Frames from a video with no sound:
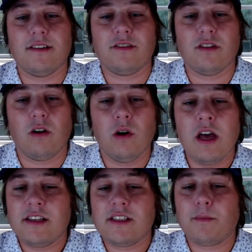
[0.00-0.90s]
So,
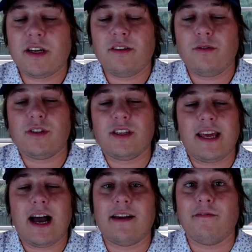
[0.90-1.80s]
somebody who's in a
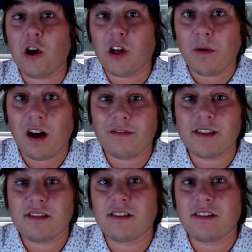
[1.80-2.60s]
high volume offense,